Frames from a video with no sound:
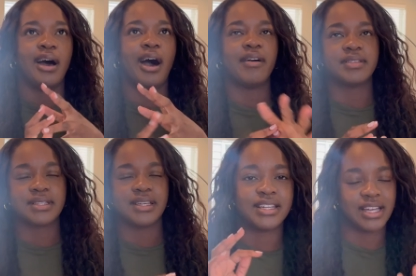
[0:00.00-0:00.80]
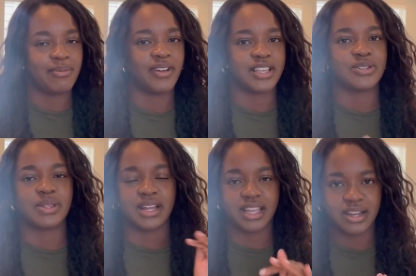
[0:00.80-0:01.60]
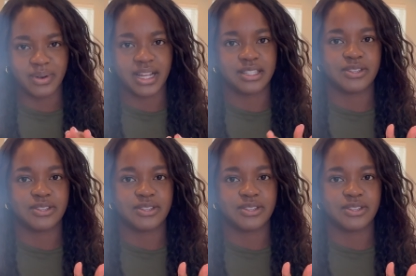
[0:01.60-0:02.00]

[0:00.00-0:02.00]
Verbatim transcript: obviously I type faster than I can write.